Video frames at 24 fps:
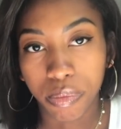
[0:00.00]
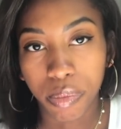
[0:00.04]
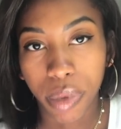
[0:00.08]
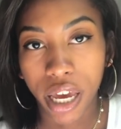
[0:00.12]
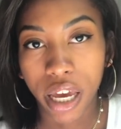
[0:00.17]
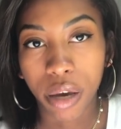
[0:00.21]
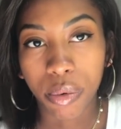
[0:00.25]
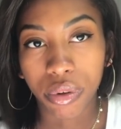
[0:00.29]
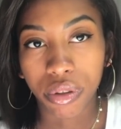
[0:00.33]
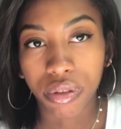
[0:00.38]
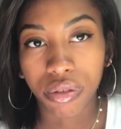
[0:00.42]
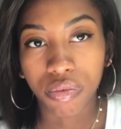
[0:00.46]

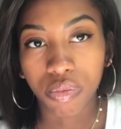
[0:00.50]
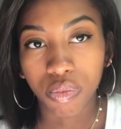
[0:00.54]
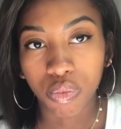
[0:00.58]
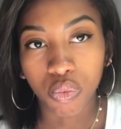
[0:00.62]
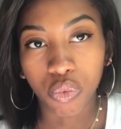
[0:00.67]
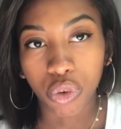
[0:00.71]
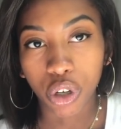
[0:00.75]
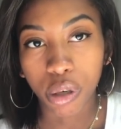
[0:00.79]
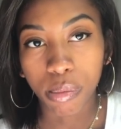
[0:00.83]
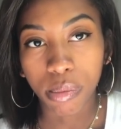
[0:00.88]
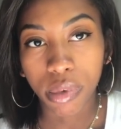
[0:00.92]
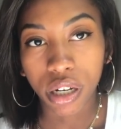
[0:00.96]
pay with
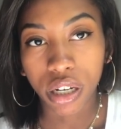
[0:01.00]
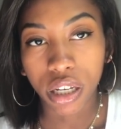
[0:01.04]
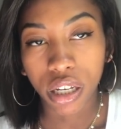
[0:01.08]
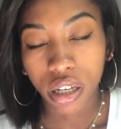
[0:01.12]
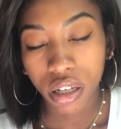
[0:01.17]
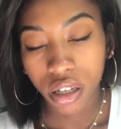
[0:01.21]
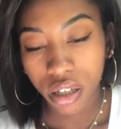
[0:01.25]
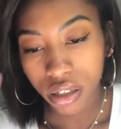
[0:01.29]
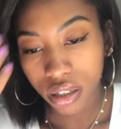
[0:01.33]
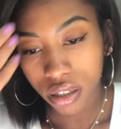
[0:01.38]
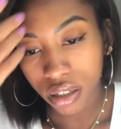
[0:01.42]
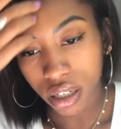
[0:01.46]
real money.
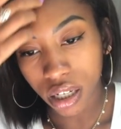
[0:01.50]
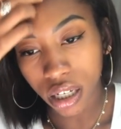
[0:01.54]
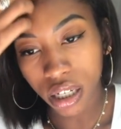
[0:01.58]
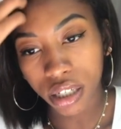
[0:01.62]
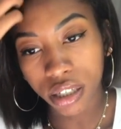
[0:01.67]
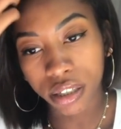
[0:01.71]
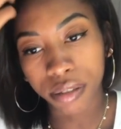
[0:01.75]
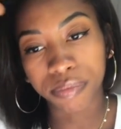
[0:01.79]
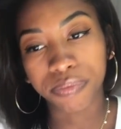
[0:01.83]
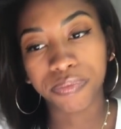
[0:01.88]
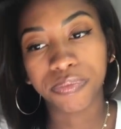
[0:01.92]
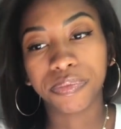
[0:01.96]

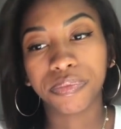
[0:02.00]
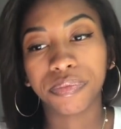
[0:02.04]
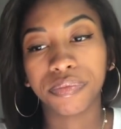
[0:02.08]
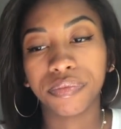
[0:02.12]
Um,